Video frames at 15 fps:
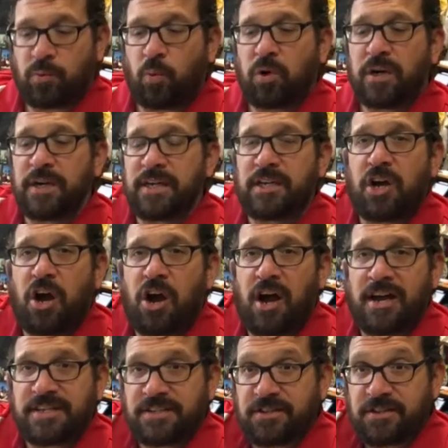We're going to
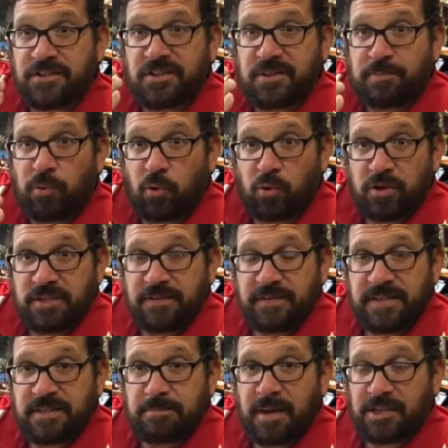cause the spores of
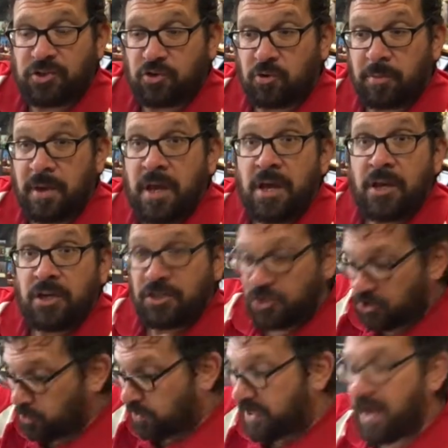this mushroom
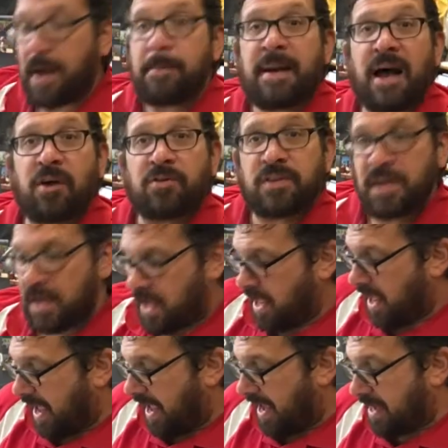to come out
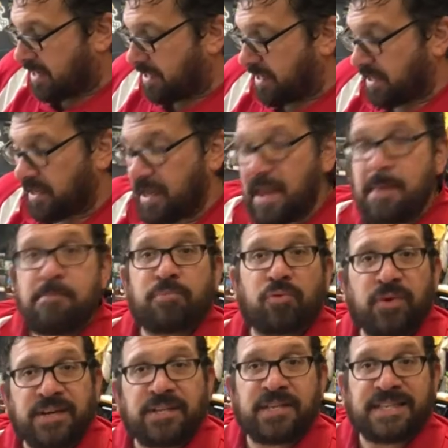and
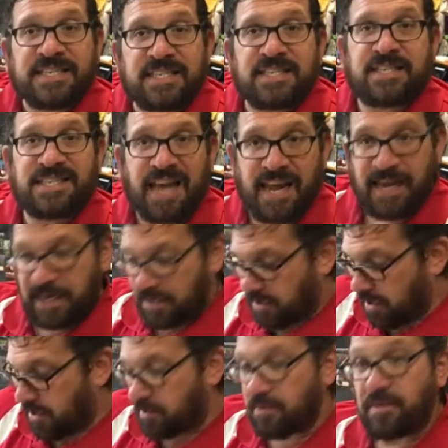imprint and stain
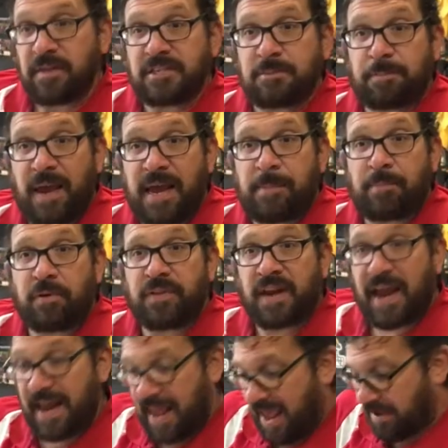this paper that
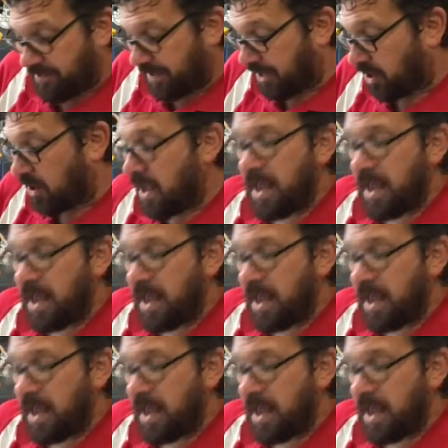I have here.